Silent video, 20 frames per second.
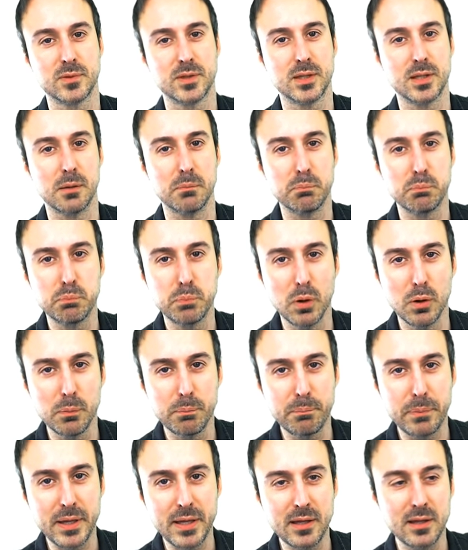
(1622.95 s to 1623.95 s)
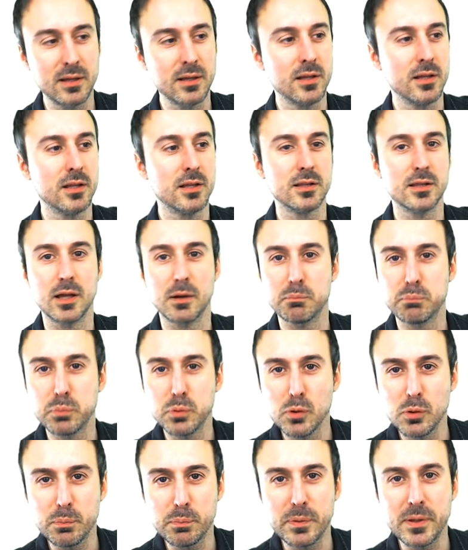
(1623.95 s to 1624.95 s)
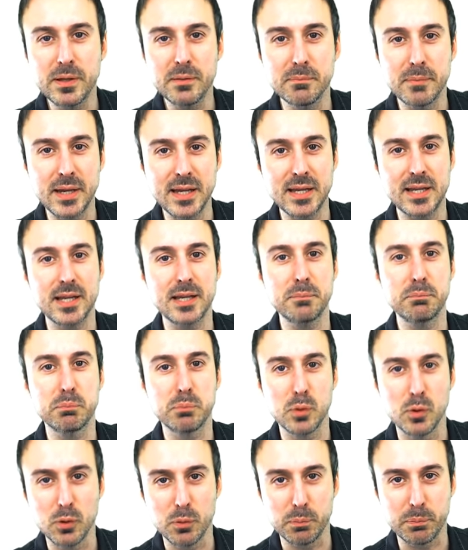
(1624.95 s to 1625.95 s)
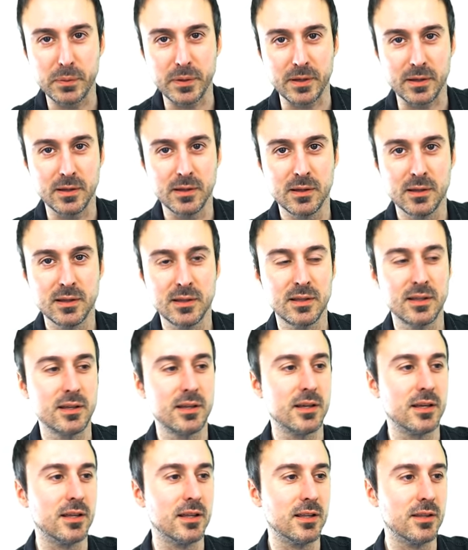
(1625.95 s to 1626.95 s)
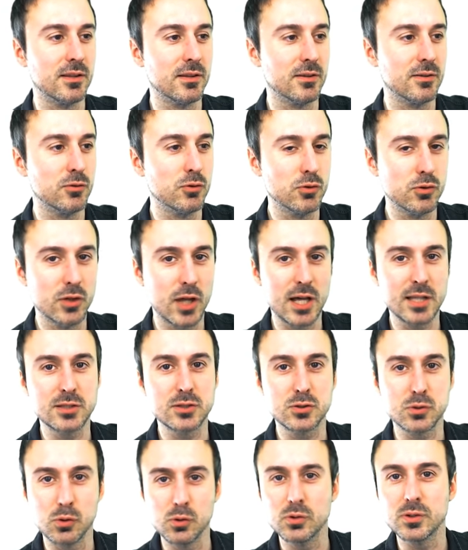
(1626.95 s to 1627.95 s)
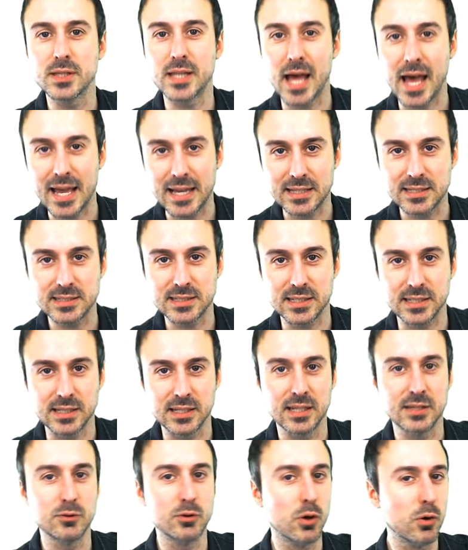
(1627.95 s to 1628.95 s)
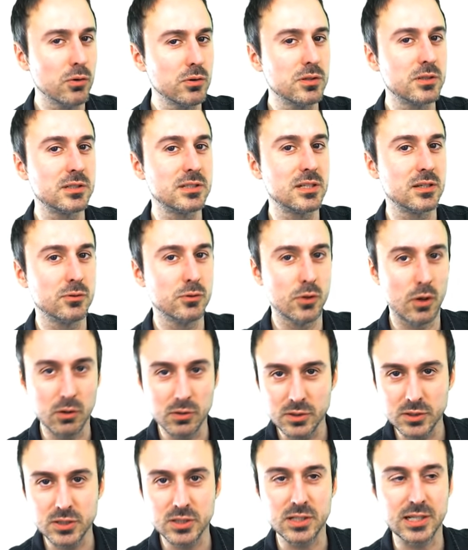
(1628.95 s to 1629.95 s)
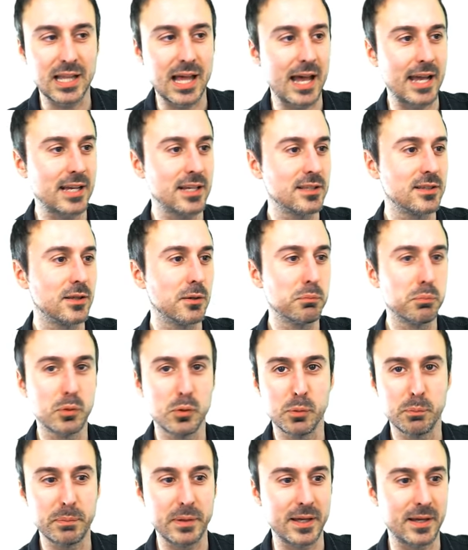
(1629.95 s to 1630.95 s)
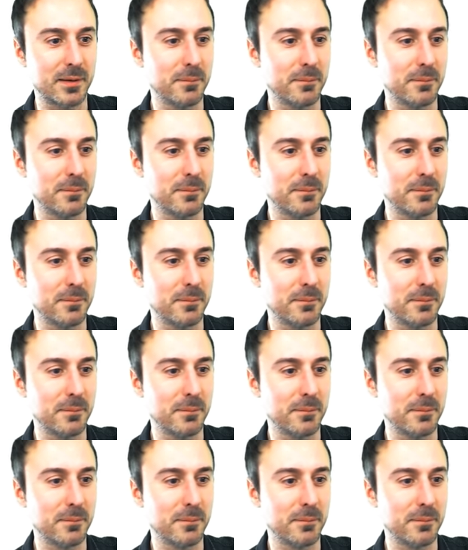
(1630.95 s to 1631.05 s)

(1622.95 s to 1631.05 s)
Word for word: The poopy, the poopy make it poopy, and not so nicey. Don't don't like the poopy.